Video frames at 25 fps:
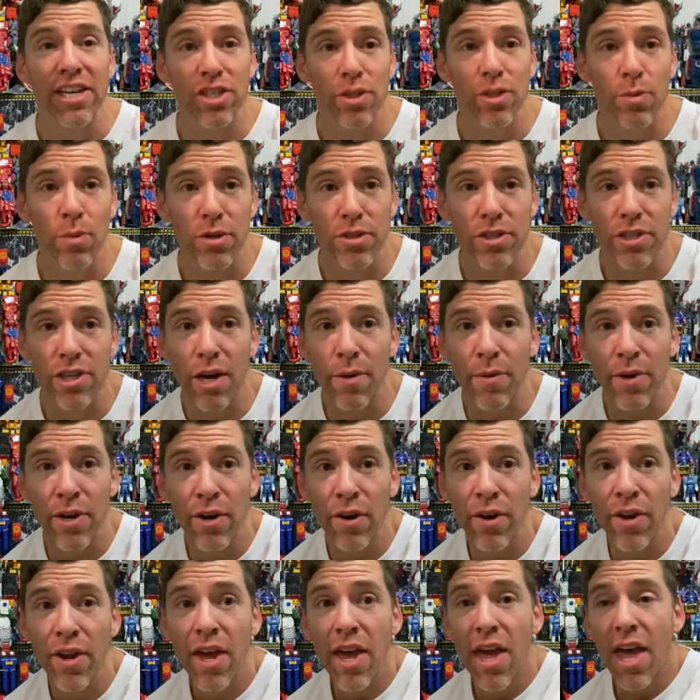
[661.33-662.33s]
So what's going
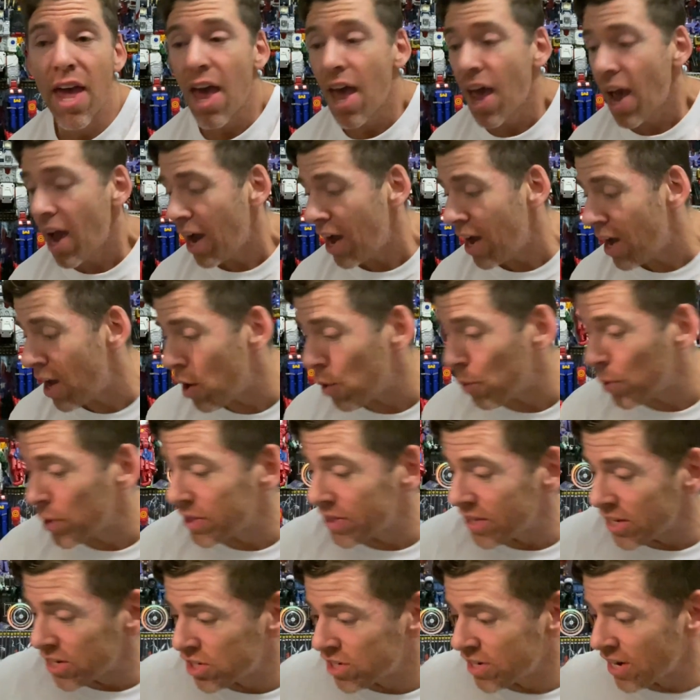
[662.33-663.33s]
on with
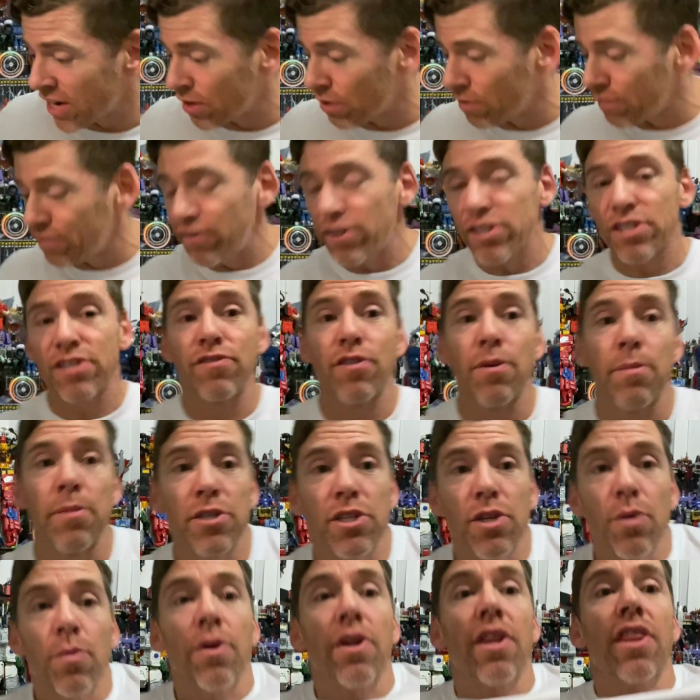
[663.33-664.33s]
this channel? First and
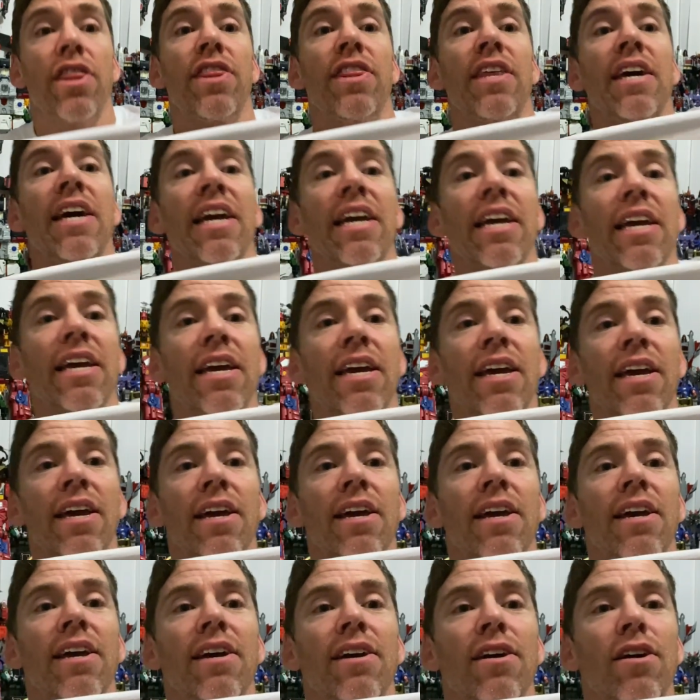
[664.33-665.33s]
foremost, I want to thank,
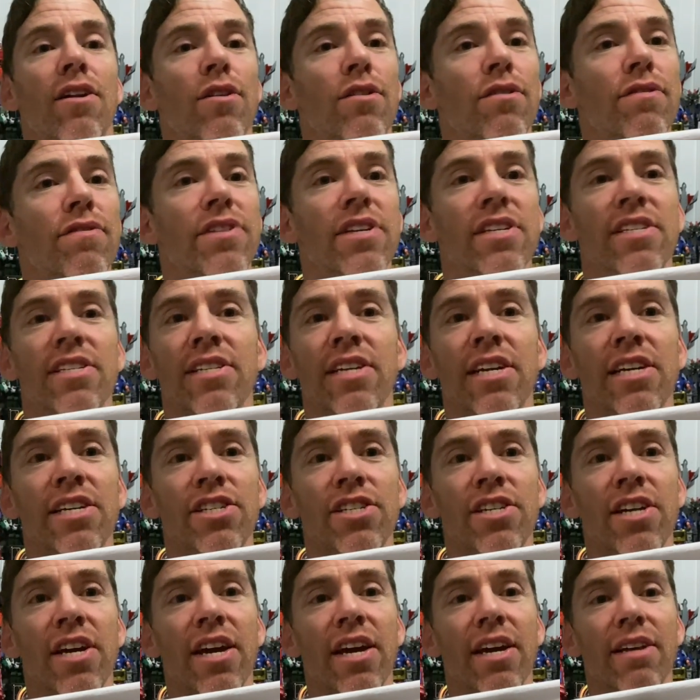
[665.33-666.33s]
I love this
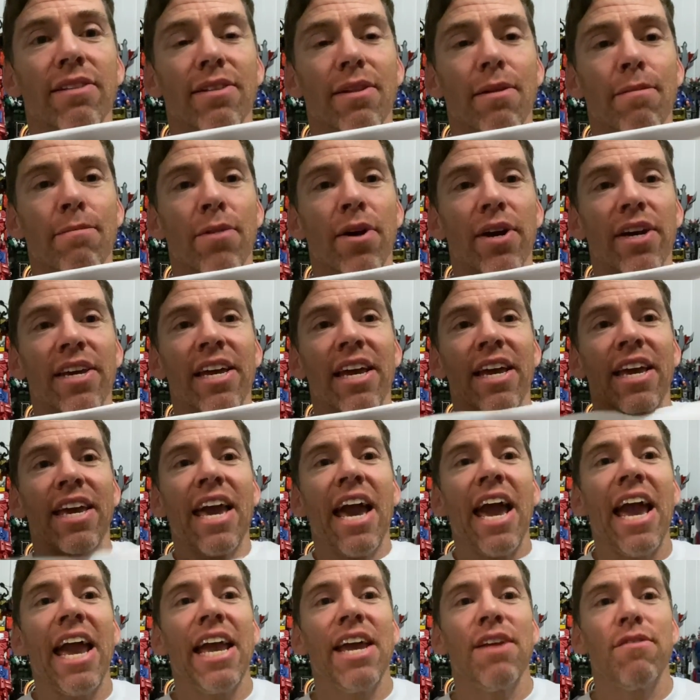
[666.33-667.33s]
t-shirt, Mike
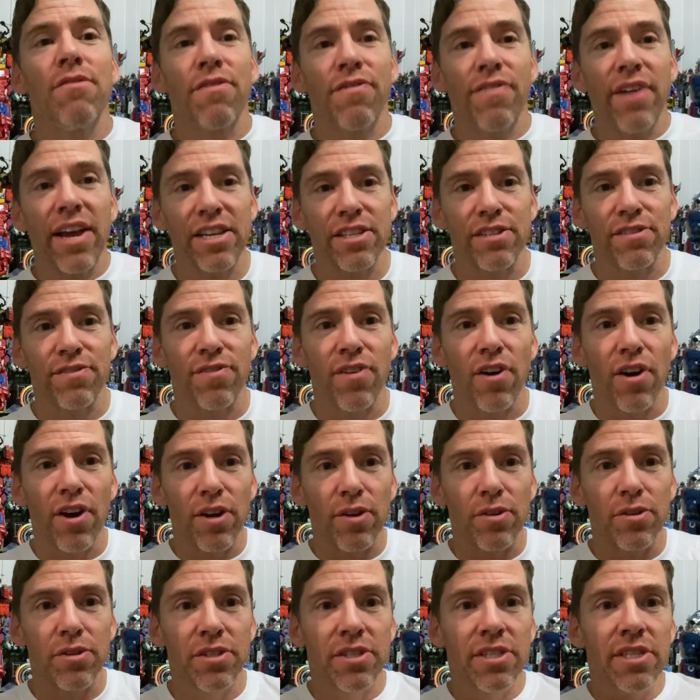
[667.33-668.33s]
Kincaid, Reflector
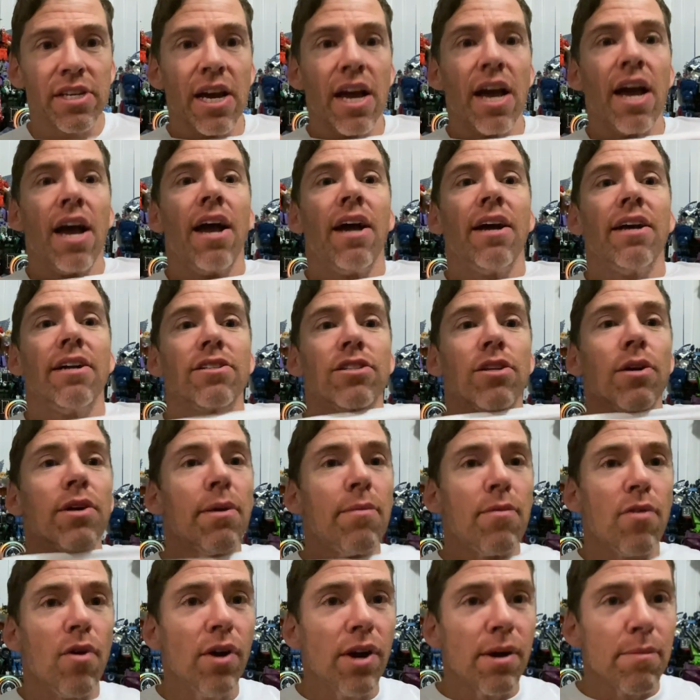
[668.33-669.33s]
Files. Don't get
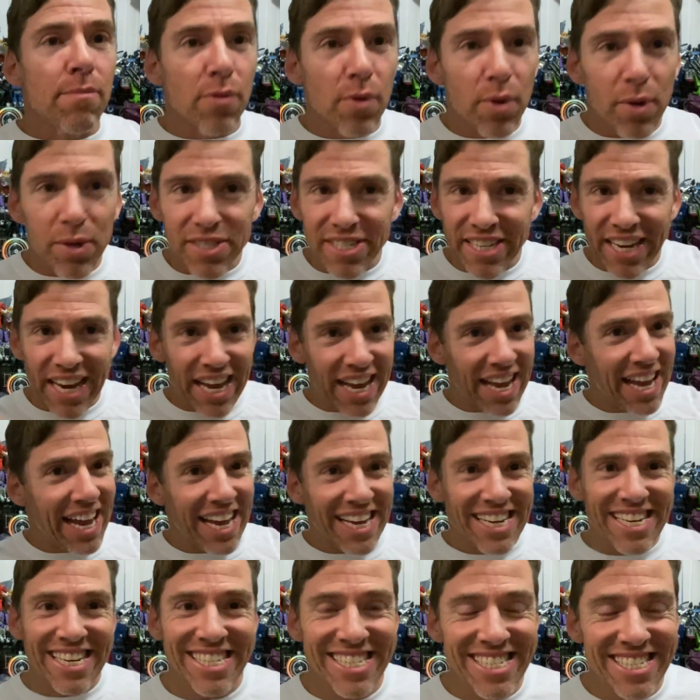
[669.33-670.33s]
me wrong, I brought it.
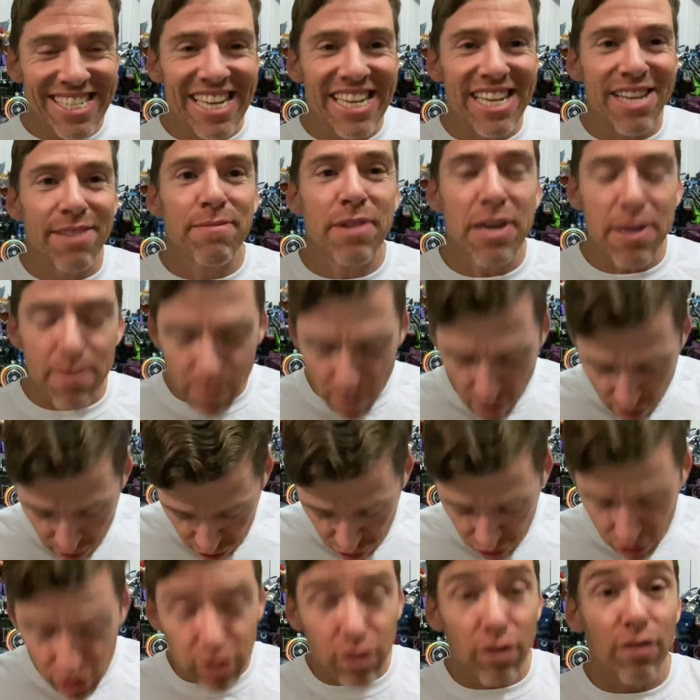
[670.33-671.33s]
He didn't send it me, but I
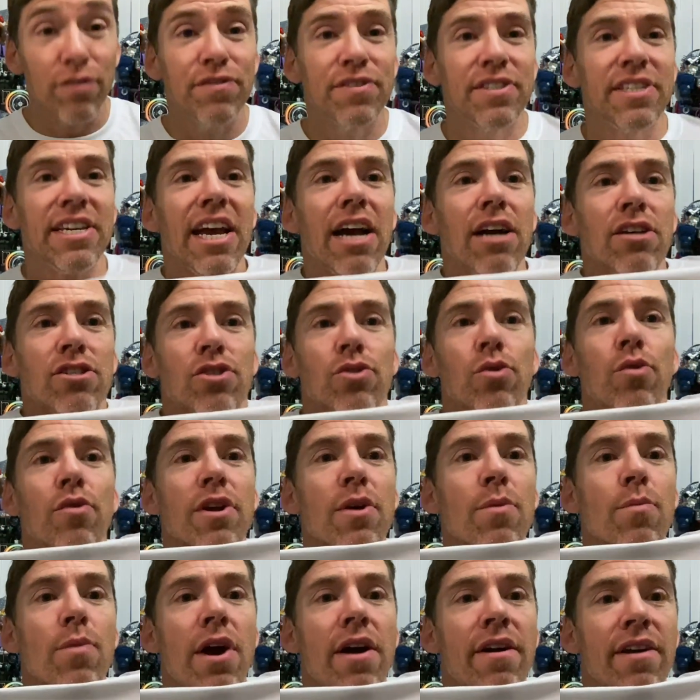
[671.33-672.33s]
just loved it. I saw
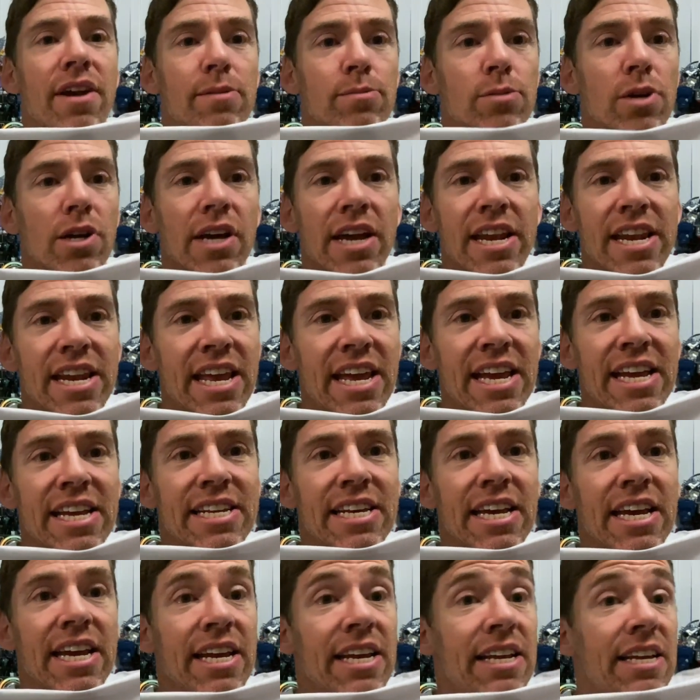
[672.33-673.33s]
him wearing it. I'm like, I need
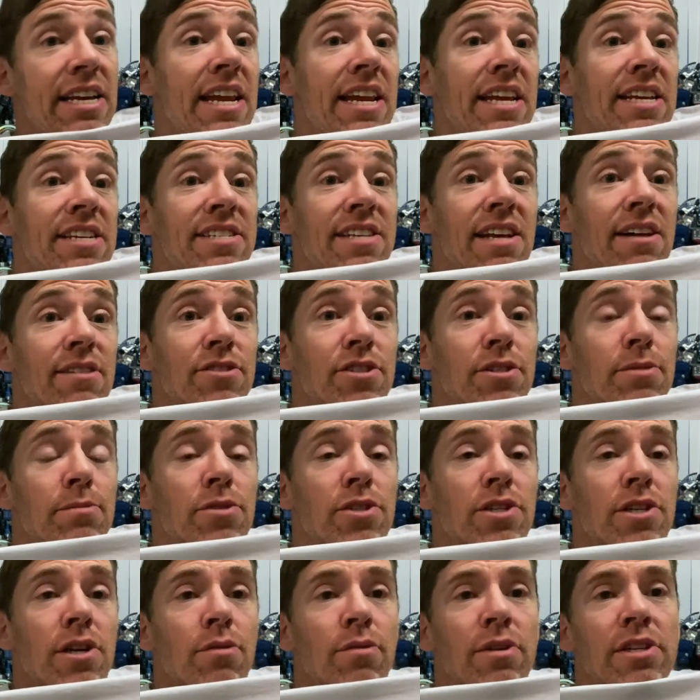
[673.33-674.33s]
it. And he sells them.
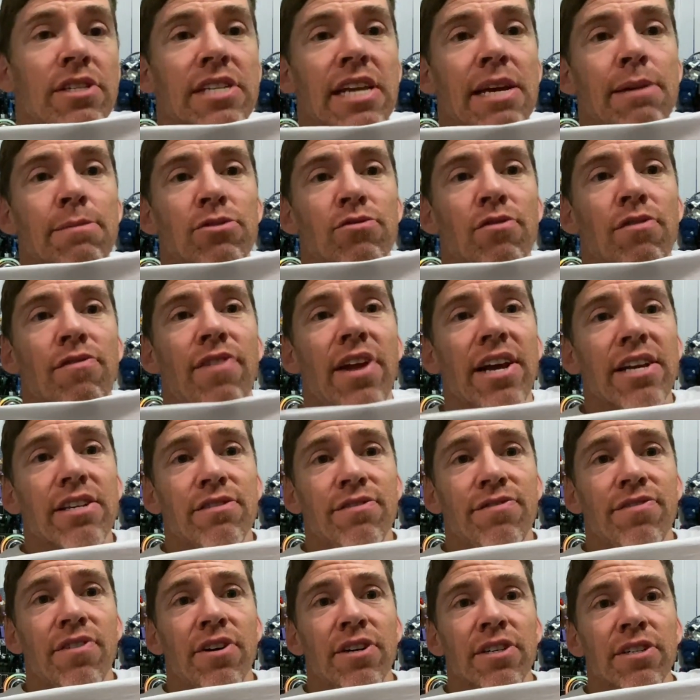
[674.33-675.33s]
So his name's Reflector
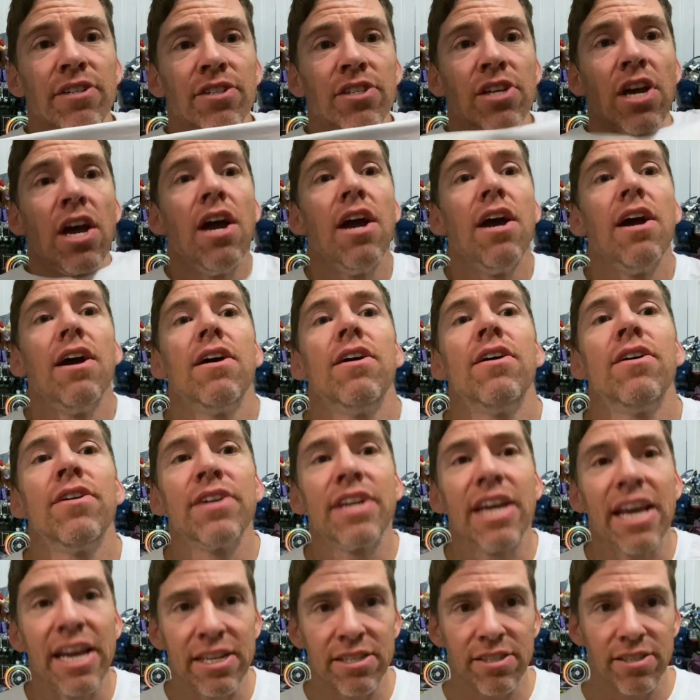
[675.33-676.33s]
Files
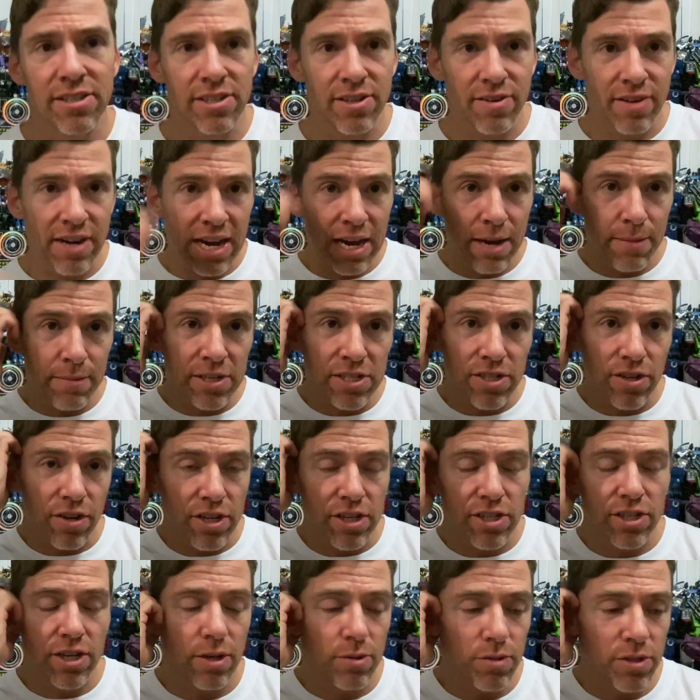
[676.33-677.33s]
on Instagram. He's got
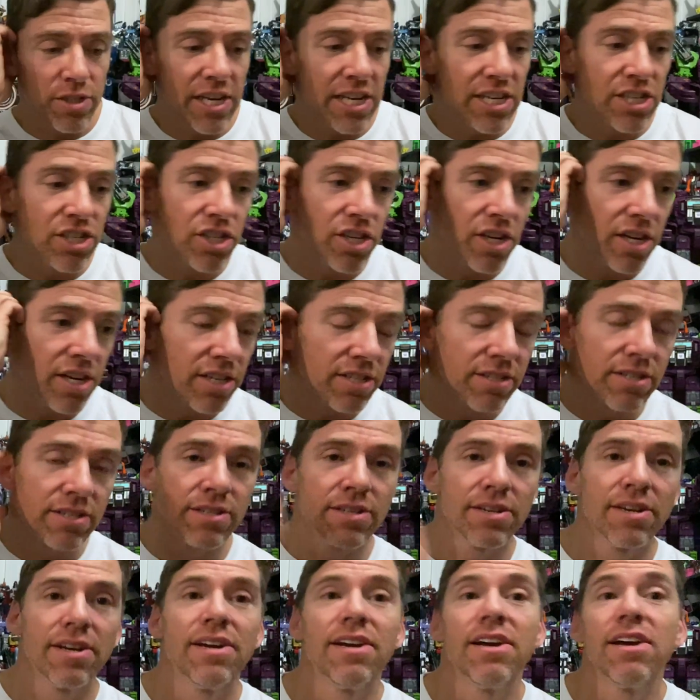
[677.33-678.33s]
his own t-shirt,
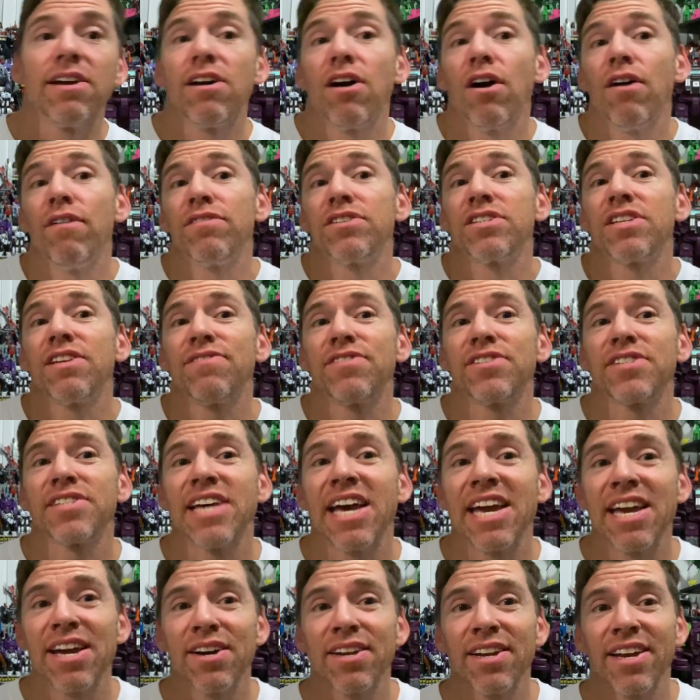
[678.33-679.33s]
obviously for
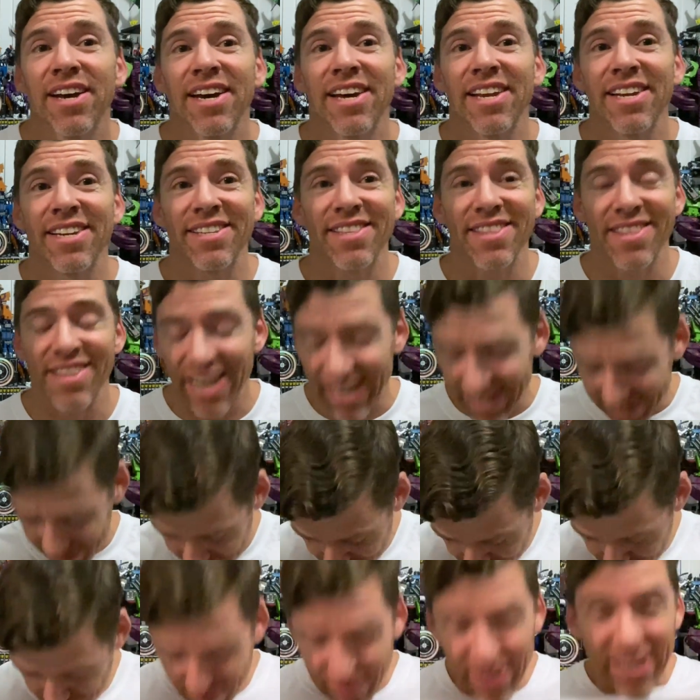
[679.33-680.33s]
sale. And
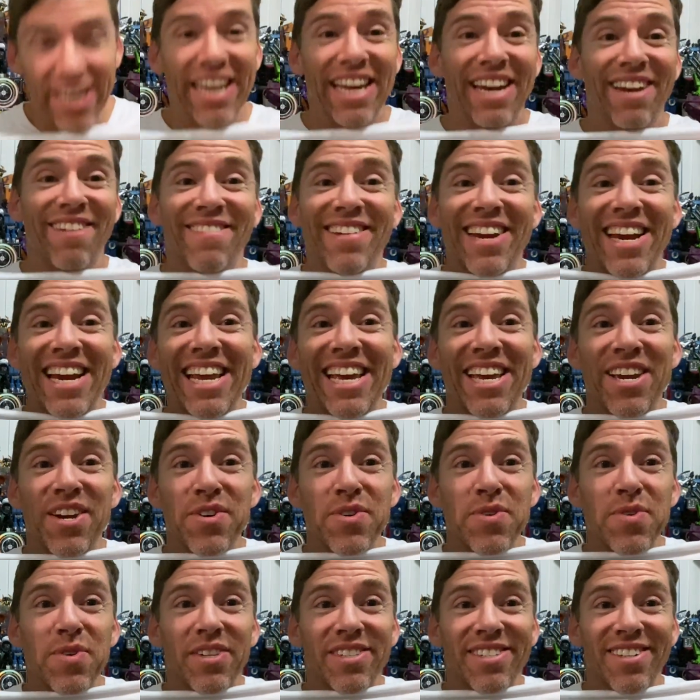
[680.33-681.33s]
that's really, really
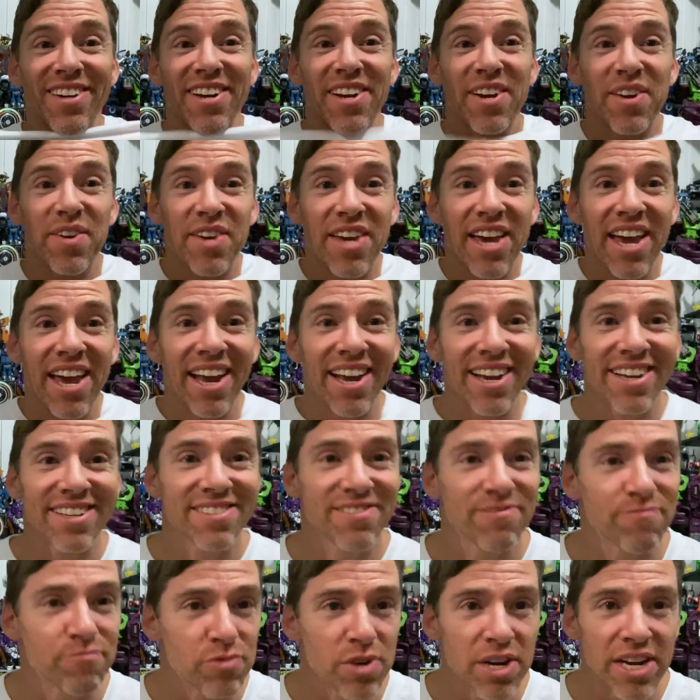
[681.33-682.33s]
cool. Dino King,
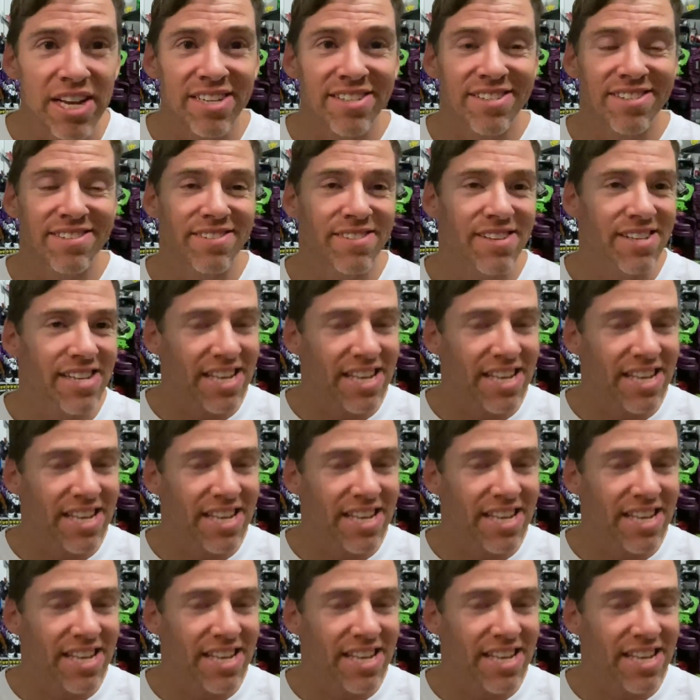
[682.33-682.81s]
brilliant.